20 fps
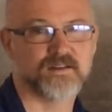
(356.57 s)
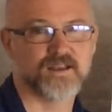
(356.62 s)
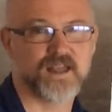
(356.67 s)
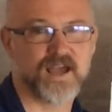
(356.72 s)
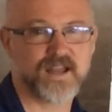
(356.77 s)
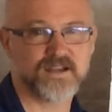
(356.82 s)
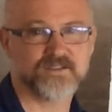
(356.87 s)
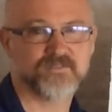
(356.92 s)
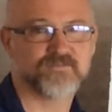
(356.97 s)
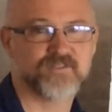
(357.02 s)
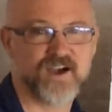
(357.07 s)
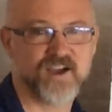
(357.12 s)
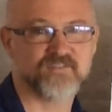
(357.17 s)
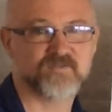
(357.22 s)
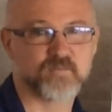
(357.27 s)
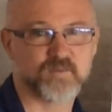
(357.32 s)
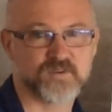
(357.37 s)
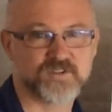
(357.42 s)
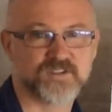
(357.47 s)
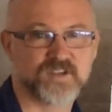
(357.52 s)

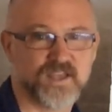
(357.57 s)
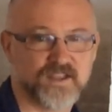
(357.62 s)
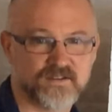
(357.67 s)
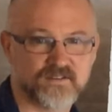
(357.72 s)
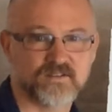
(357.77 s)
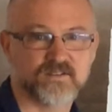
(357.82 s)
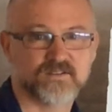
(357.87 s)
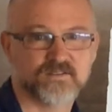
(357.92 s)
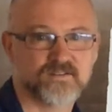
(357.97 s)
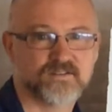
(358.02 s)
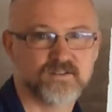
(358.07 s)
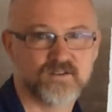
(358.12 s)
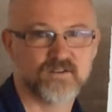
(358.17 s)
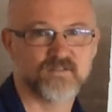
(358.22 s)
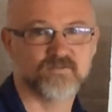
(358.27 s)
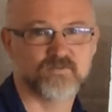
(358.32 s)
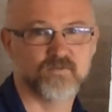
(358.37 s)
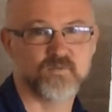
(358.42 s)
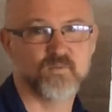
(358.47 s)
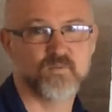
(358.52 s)
95%
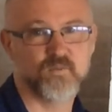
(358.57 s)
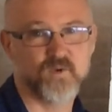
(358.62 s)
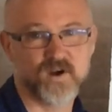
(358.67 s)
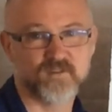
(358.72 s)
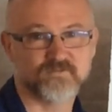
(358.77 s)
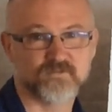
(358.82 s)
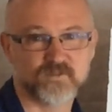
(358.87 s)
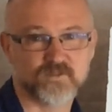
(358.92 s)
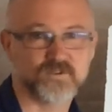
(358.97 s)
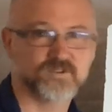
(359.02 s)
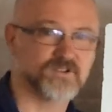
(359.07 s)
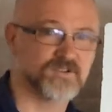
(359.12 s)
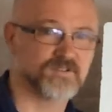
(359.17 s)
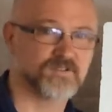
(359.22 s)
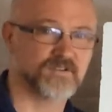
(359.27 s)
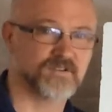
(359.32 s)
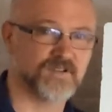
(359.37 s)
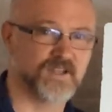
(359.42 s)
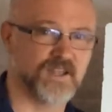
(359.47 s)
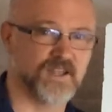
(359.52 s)
of one version
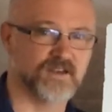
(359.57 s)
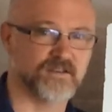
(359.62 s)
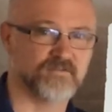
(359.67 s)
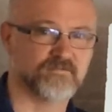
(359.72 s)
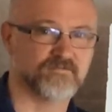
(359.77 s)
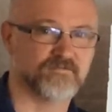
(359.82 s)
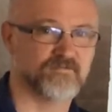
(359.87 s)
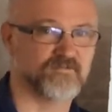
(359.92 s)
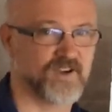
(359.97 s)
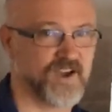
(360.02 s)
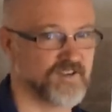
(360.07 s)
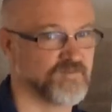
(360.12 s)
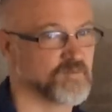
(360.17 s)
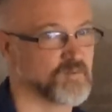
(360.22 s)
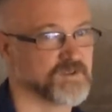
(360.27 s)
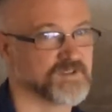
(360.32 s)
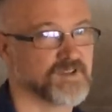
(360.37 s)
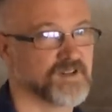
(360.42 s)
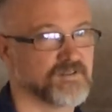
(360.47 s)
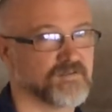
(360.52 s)
and 5%
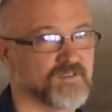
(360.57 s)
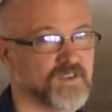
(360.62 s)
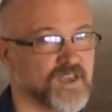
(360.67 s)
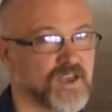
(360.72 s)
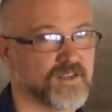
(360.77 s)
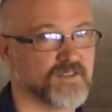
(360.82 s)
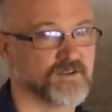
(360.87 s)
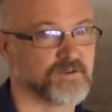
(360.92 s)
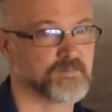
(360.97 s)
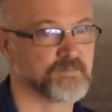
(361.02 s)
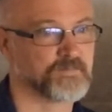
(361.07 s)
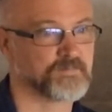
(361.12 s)
of the other.